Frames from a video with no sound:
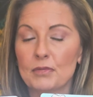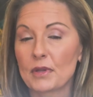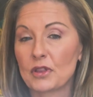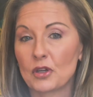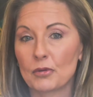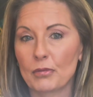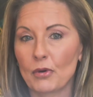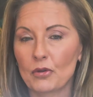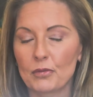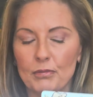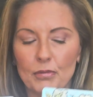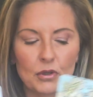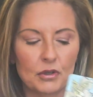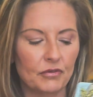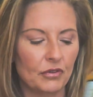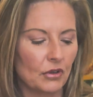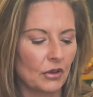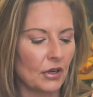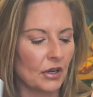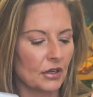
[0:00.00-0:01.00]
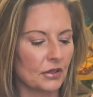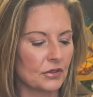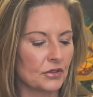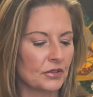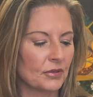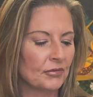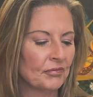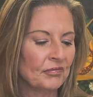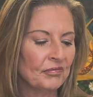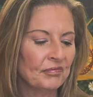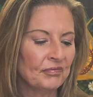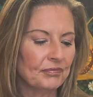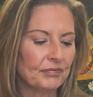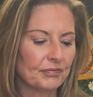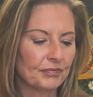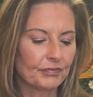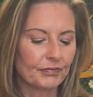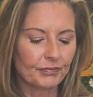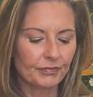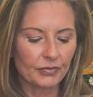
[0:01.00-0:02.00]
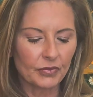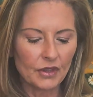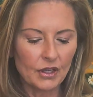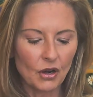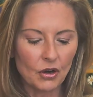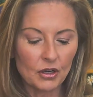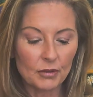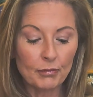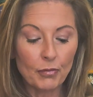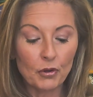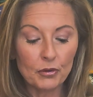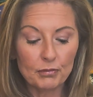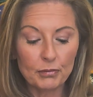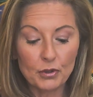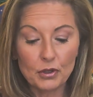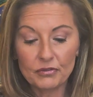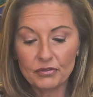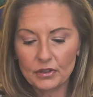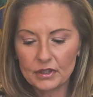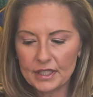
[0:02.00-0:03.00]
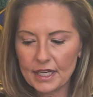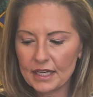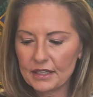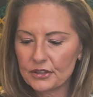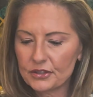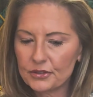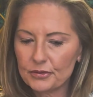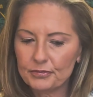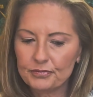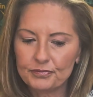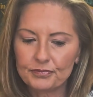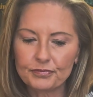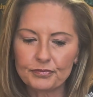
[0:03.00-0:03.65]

but they're both beautiful cards, or both beautiful decks.